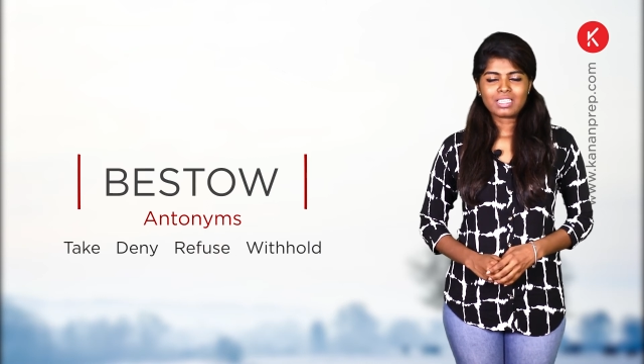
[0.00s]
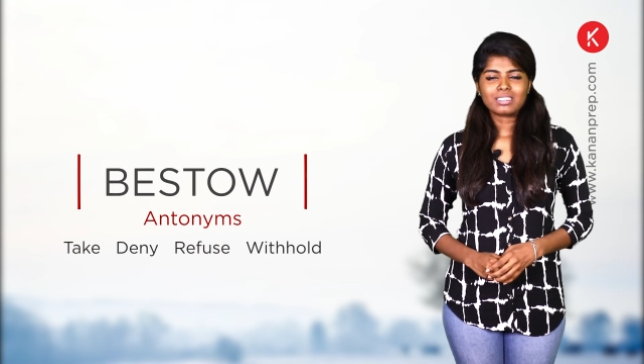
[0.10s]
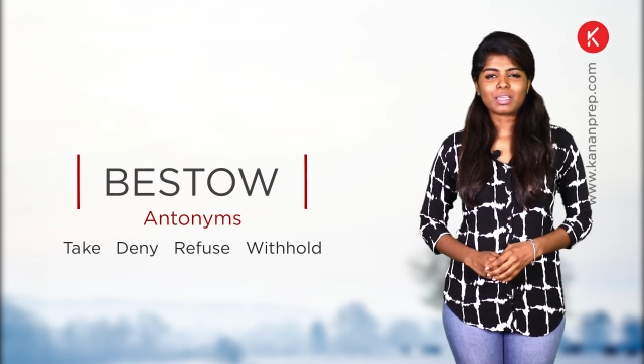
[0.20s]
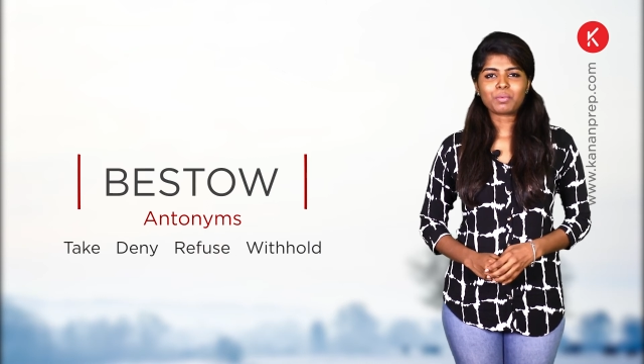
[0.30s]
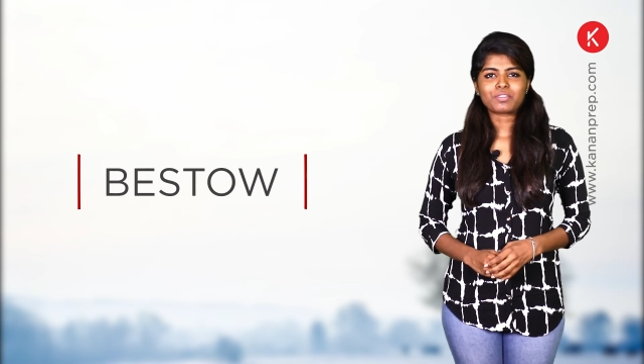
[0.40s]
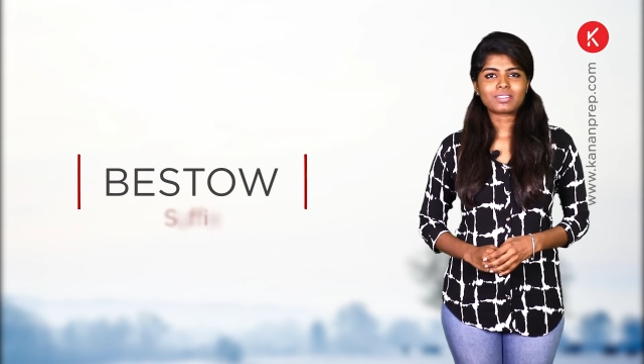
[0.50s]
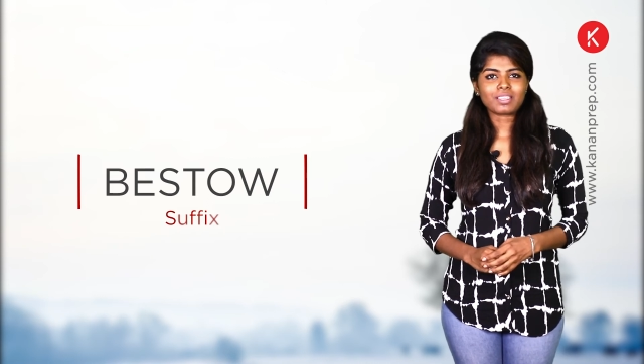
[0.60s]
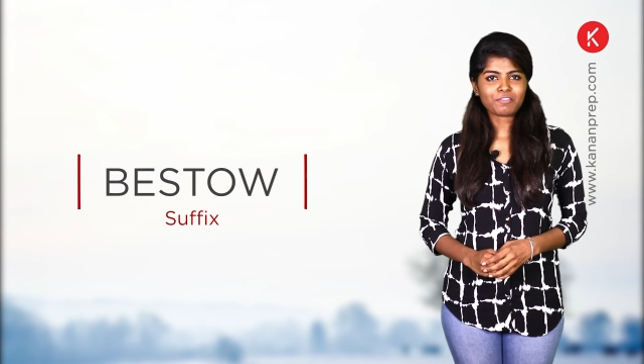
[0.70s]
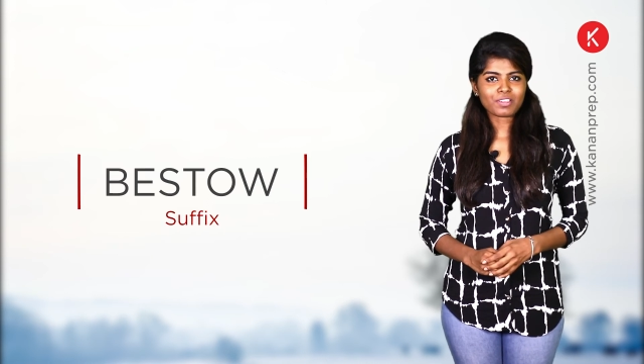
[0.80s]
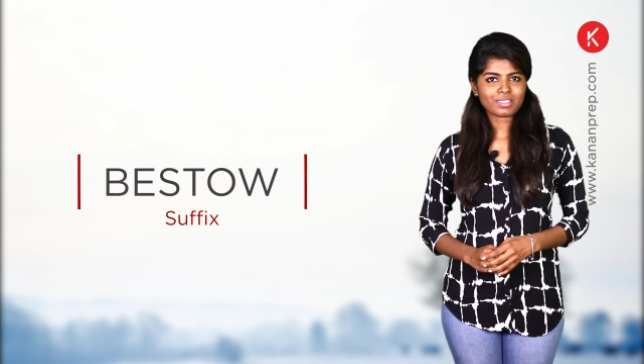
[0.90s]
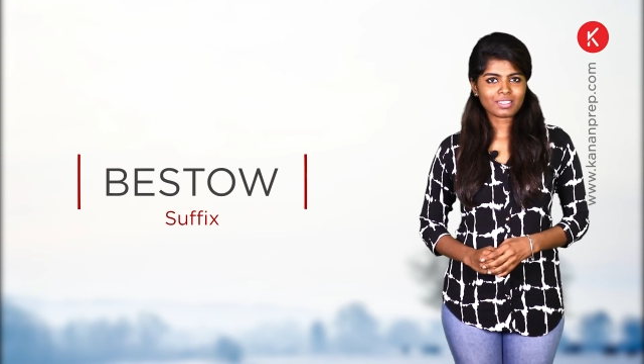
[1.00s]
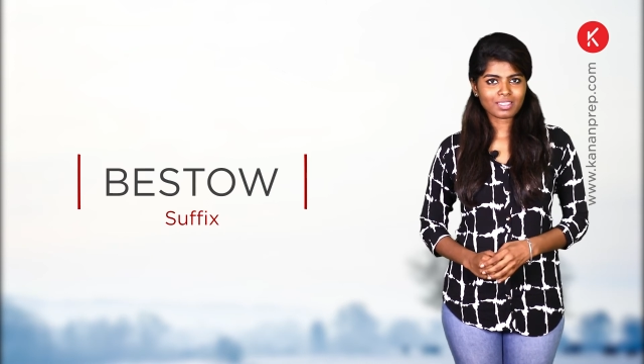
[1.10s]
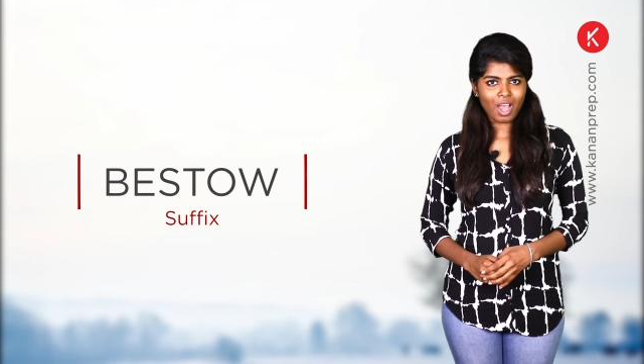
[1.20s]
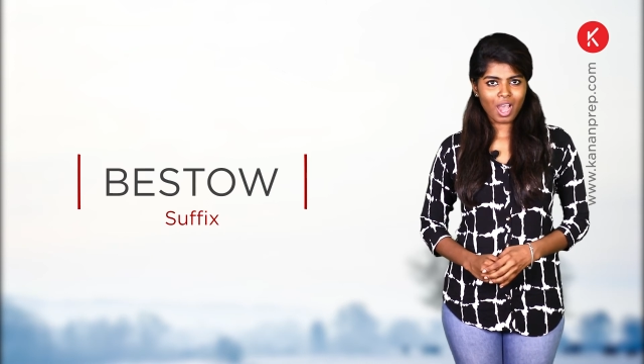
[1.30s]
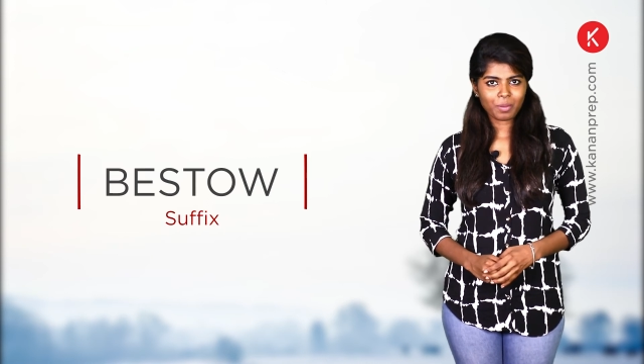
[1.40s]
Some of the suffixes
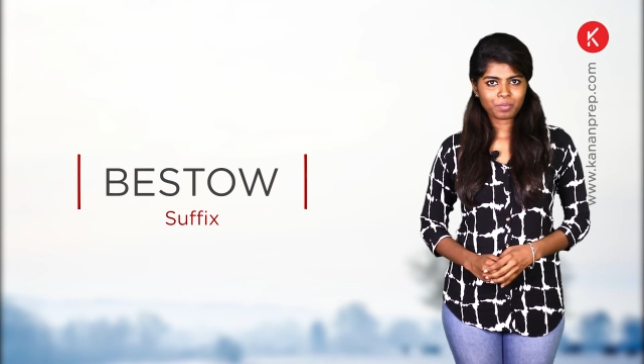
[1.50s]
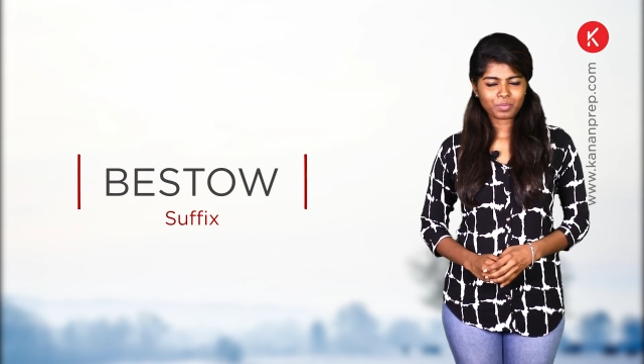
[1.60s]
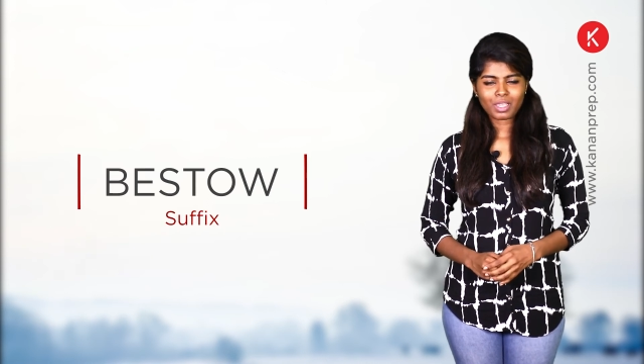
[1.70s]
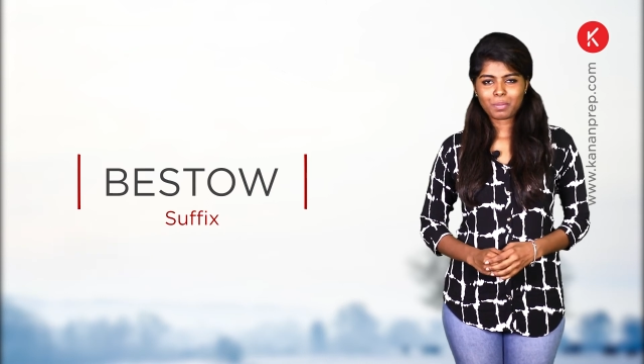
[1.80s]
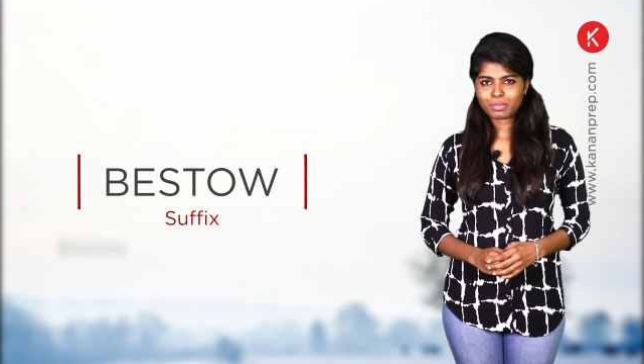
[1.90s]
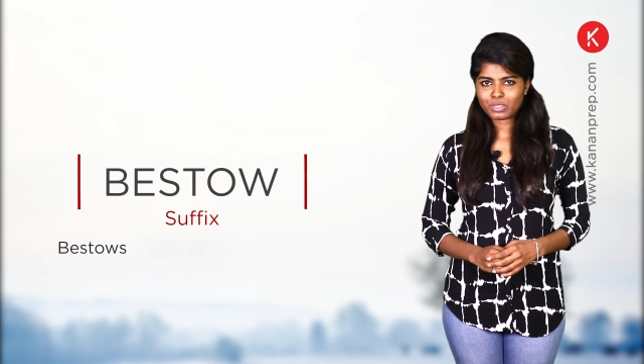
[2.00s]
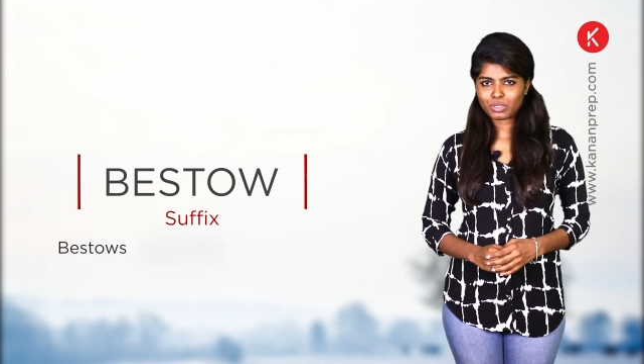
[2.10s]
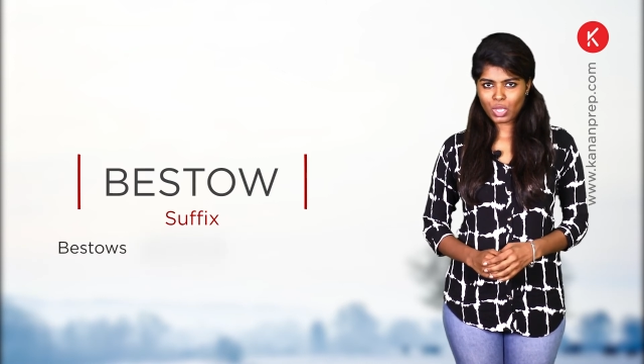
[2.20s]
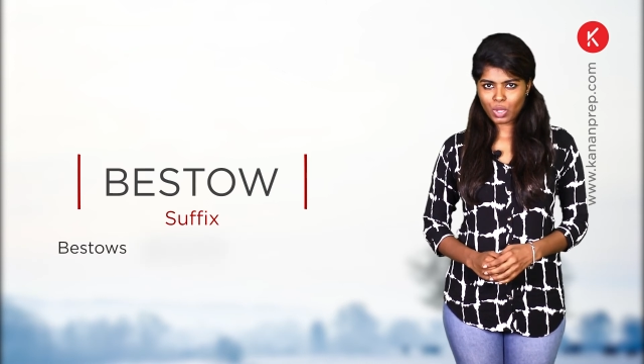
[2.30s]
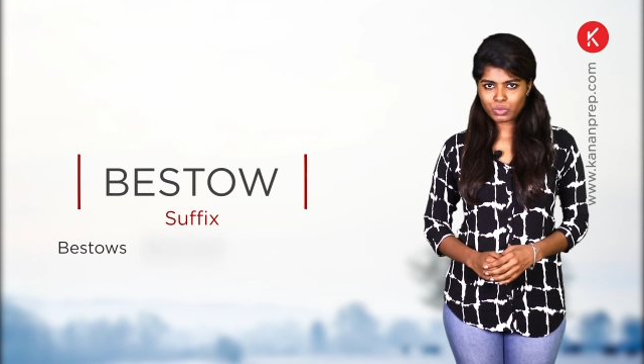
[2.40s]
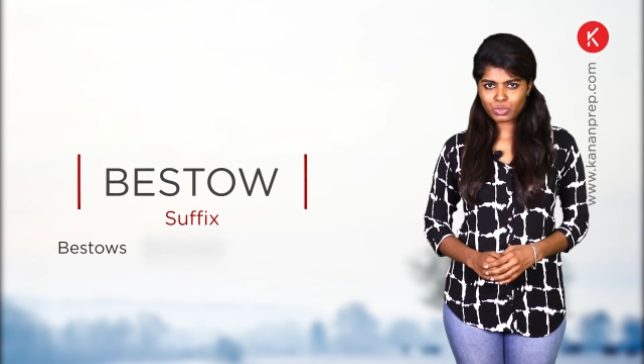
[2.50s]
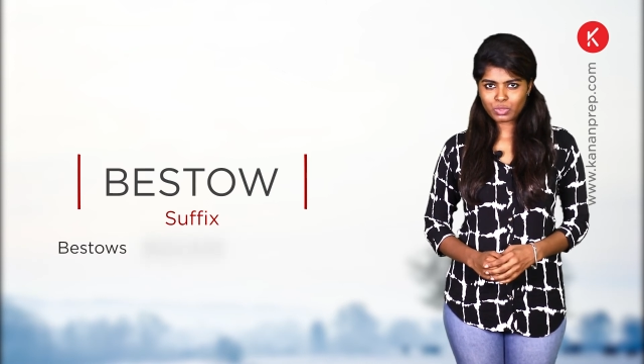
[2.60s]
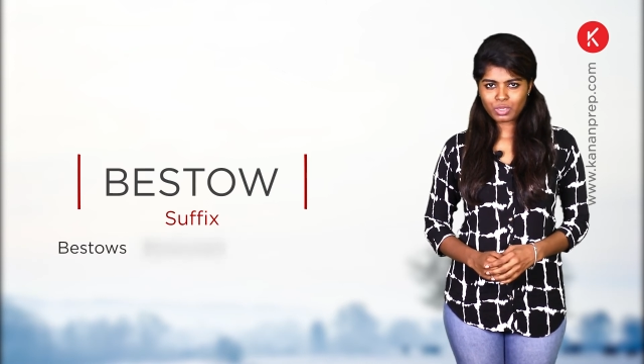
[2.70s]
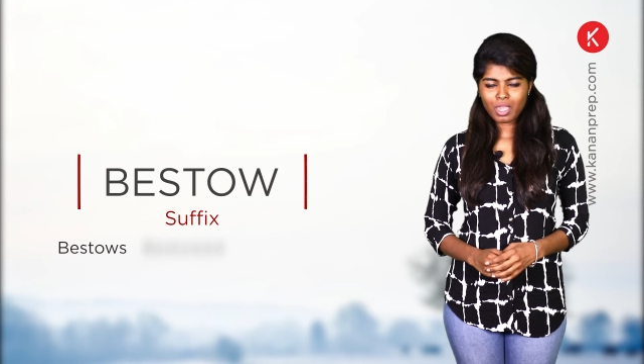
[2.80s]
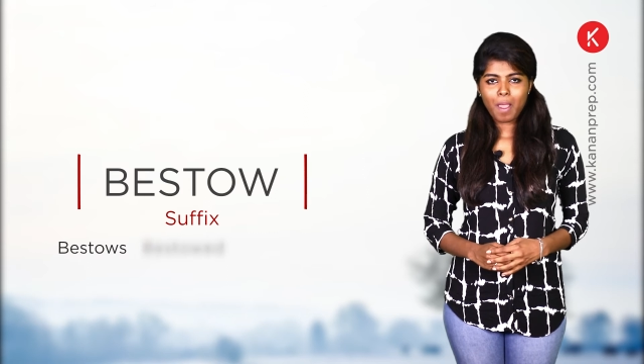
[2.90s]
are
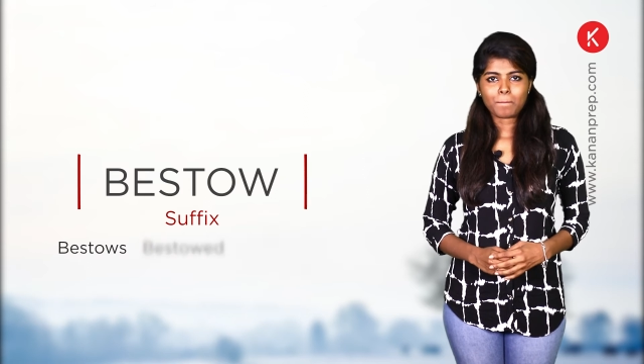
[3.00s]
bestows,